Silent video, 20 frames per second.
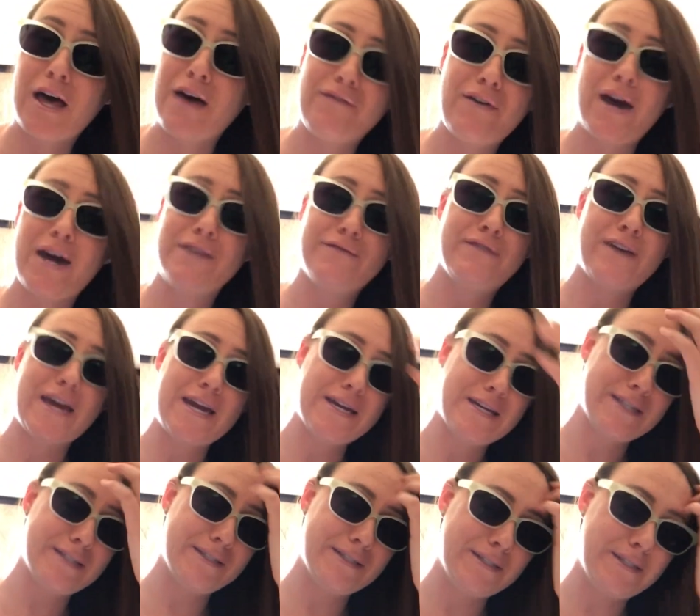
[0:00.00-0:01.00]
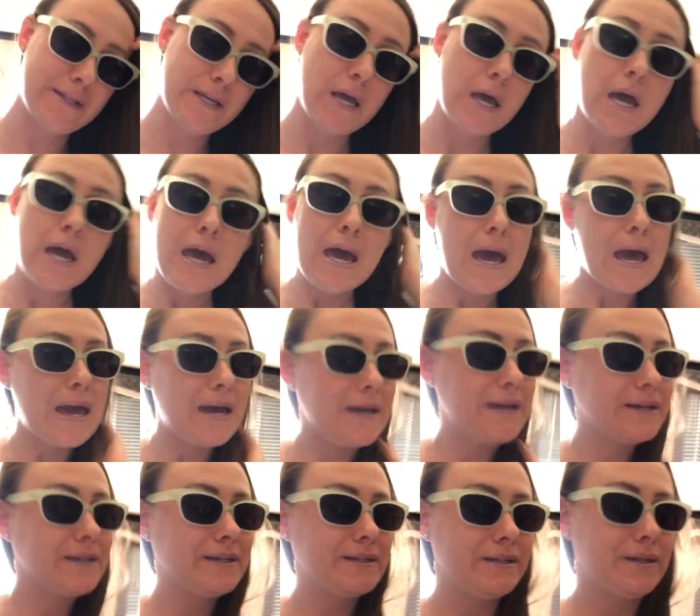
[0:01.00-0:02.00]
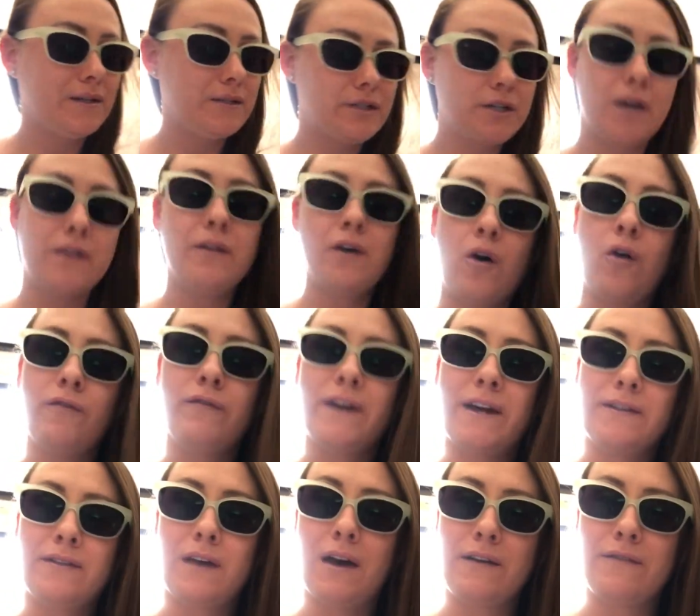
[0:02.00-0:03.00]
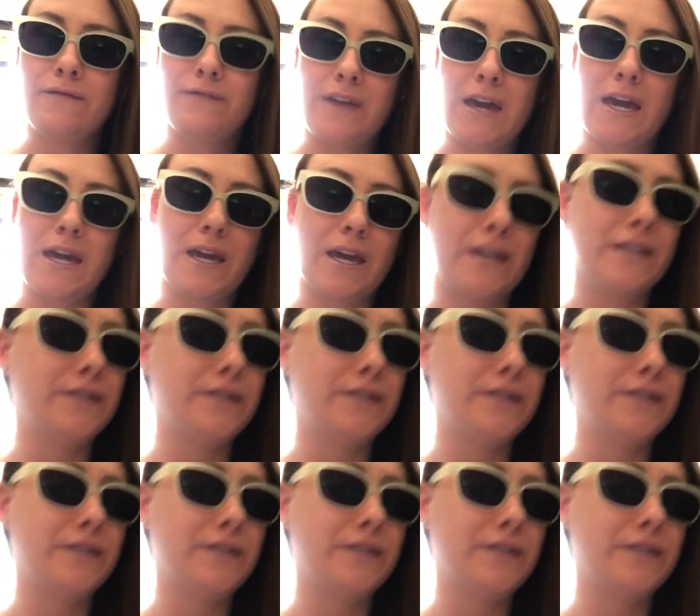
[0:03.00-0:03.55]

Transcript: I've had vans, and done the whole van life thing.